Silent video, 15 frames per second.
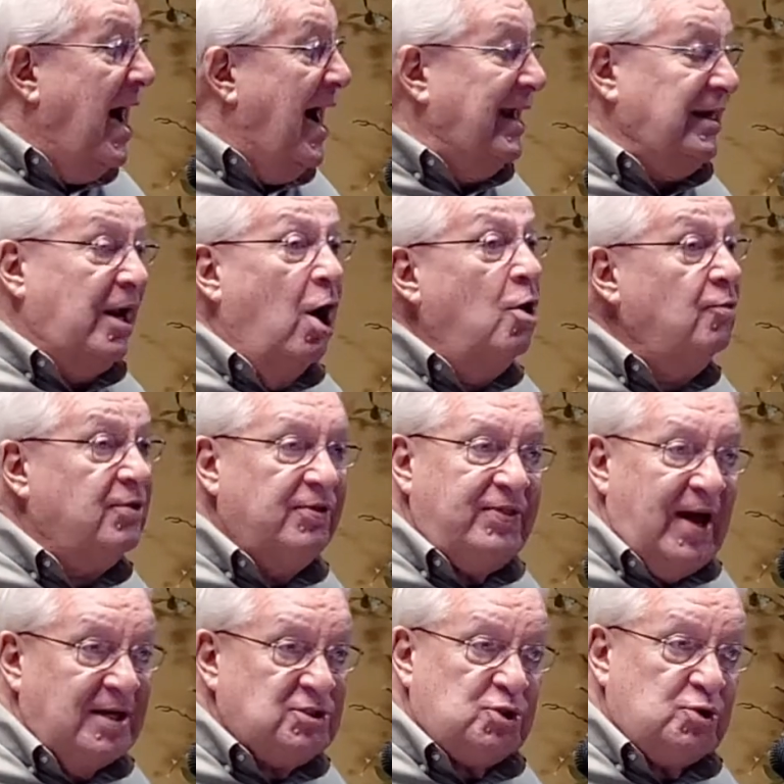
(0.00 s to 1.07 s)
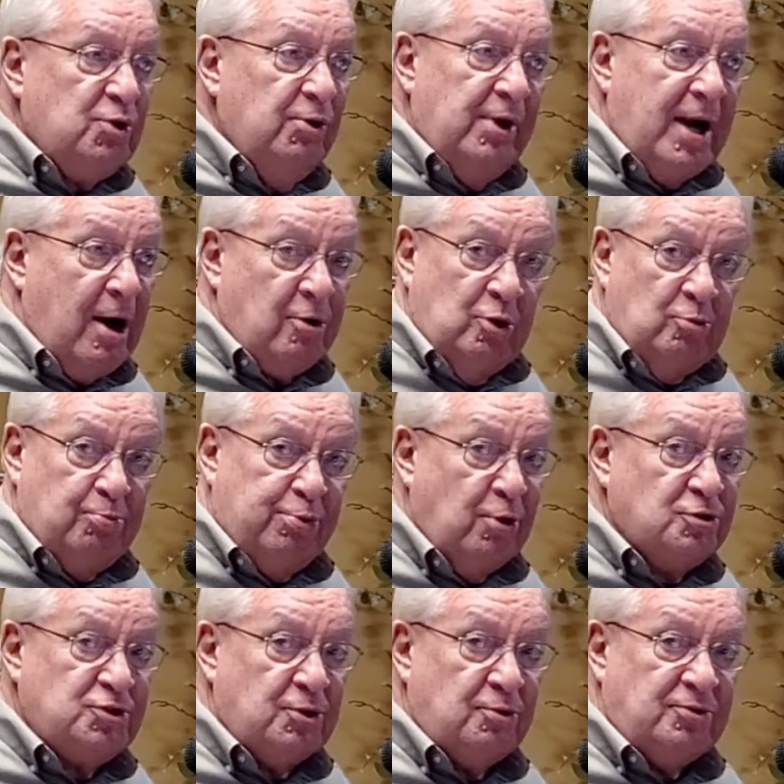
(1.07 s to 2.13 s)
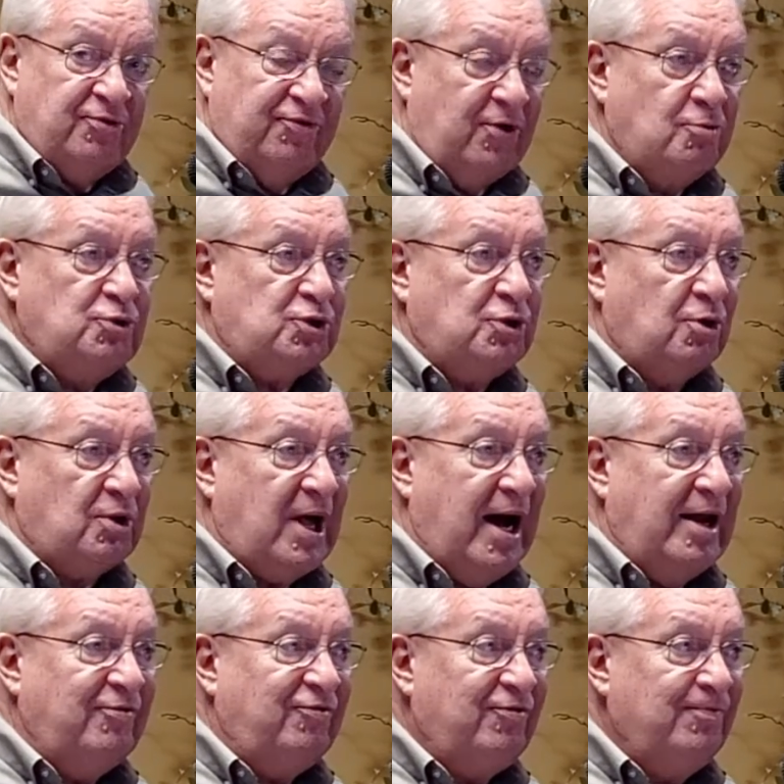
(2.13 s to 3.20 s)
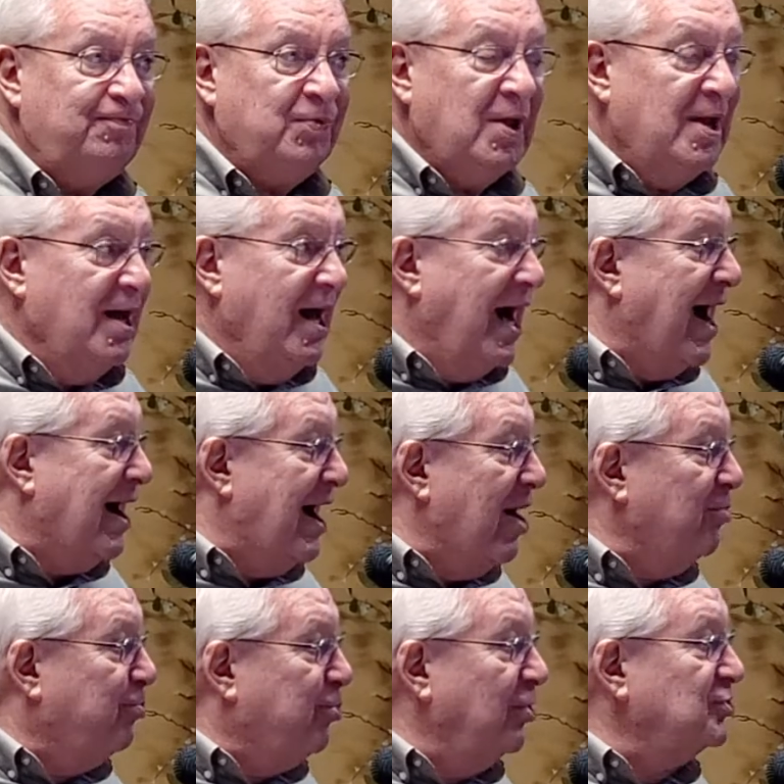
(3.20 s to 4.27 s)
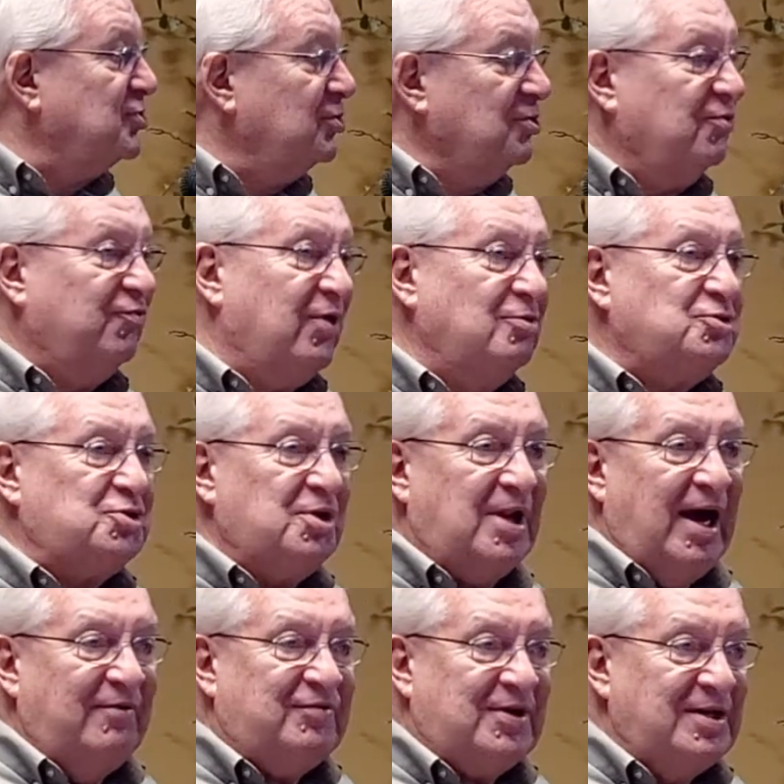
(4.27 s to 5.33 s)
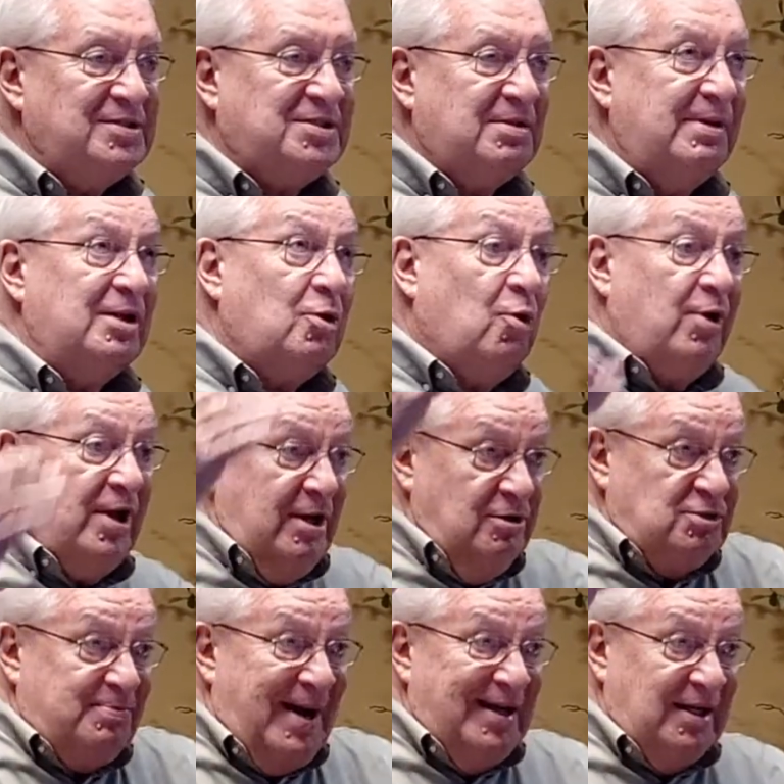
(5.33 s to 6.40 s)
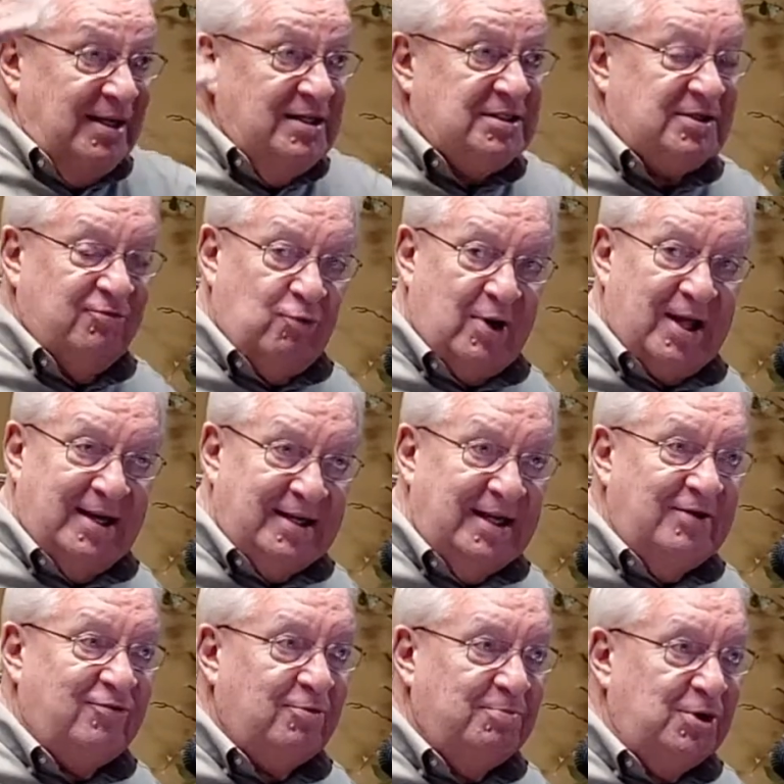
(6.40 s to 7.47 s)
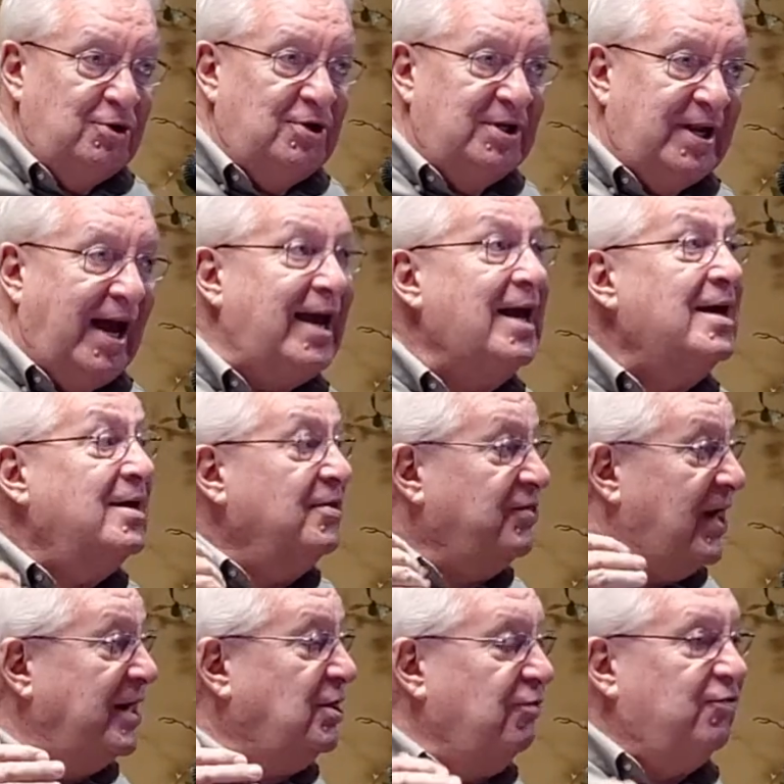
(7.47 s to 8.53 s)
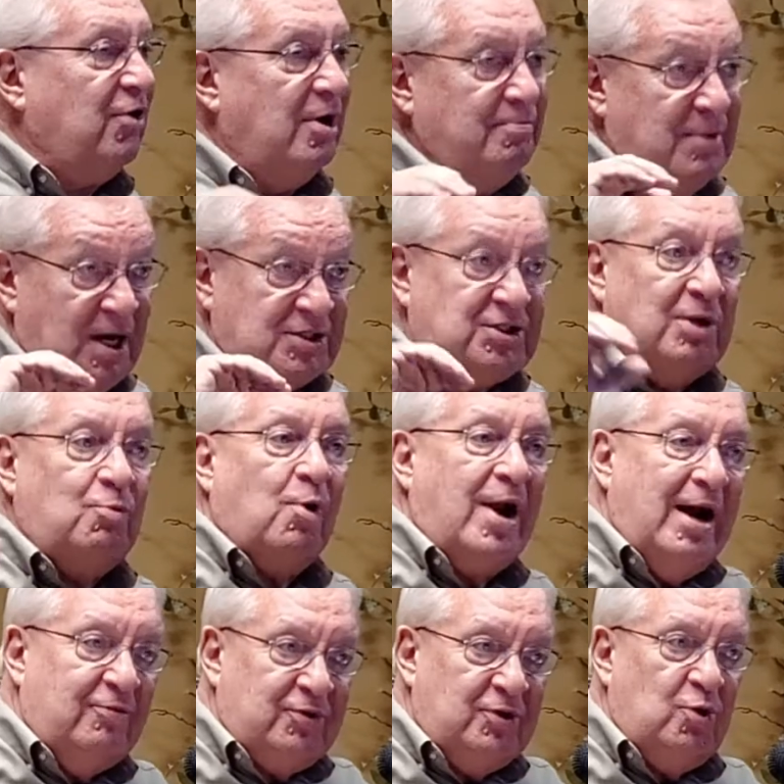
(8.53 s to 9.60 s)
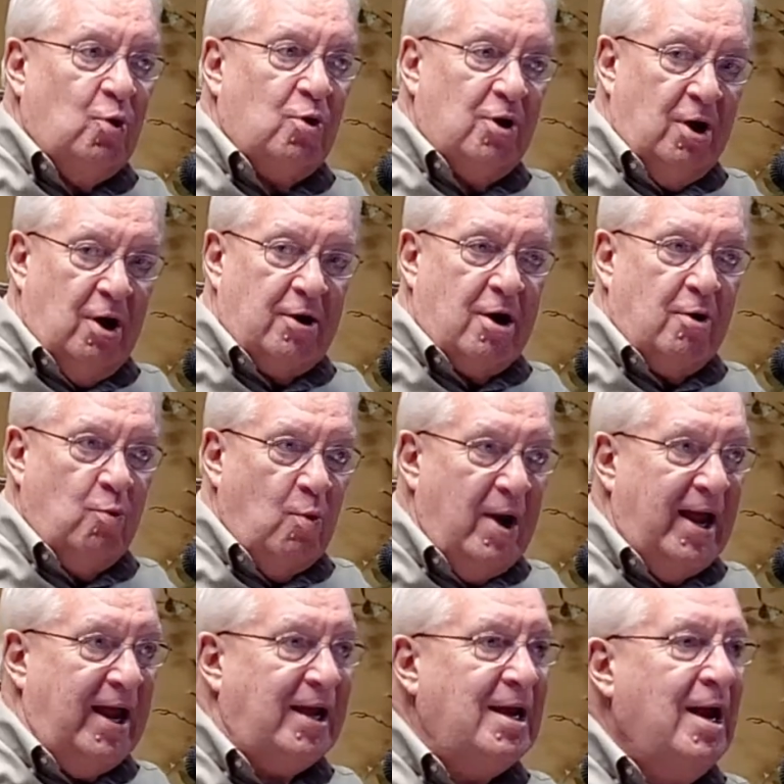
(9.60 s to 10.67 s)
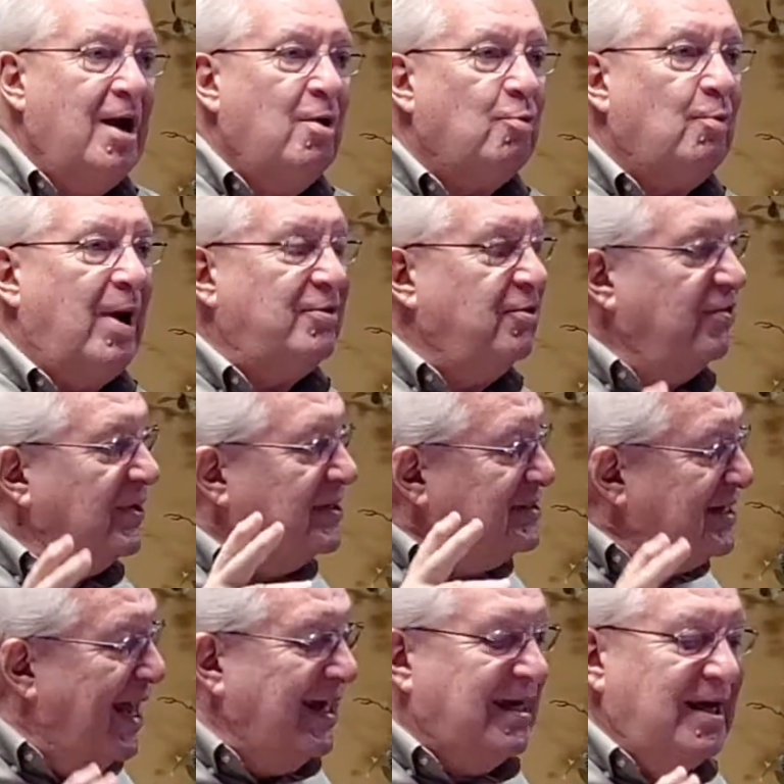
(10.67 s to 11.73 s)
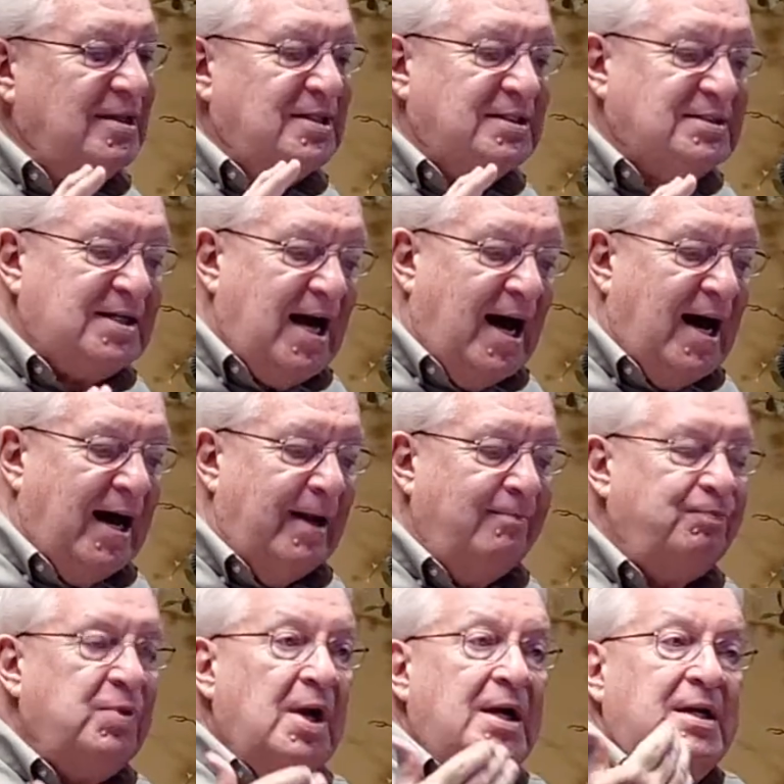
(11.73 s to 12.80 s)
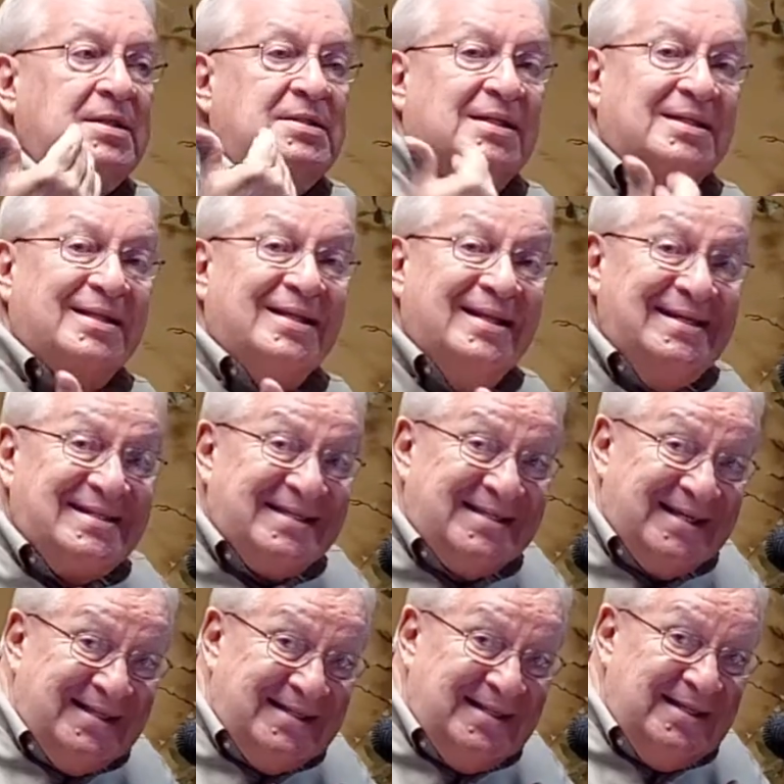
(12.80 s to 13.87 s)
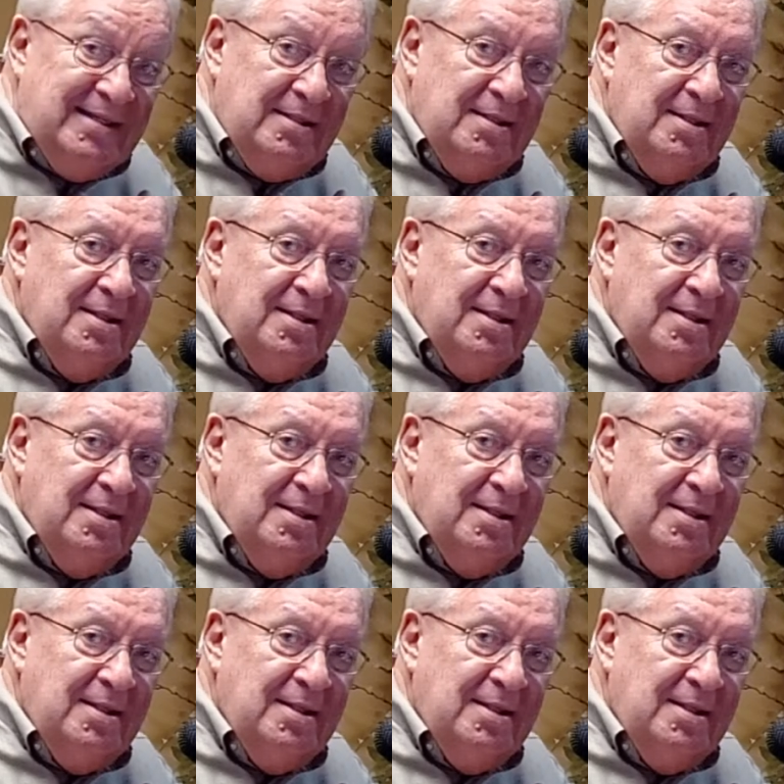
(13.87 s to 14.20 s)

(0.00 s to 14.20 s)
I know that that's true in our own personal devotional life. Our personal devotional life tends to be, Lord, here's my list of what I need from you today. Thank you very much. And we're out the door and on our way, rather than taking the time to listen